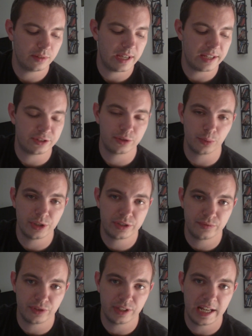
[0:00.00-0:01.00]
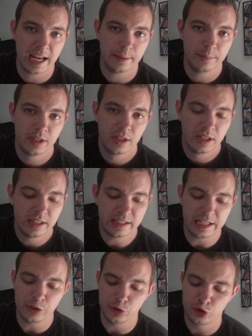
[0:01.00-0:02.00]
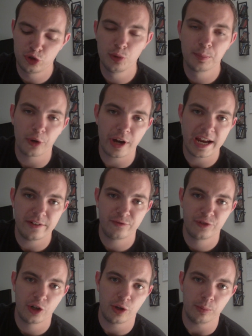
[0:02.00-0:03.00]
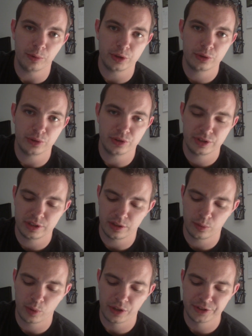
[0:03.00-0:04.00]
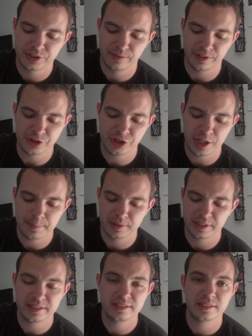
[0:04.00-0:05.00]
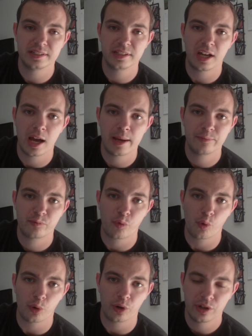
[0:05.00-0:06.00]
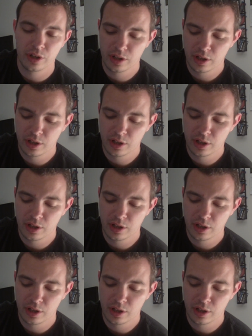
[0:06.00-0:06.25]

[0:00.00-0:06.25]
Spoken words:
hence the reason for the name. They used Super 8 film, which was relatively cheap, at least at the time, for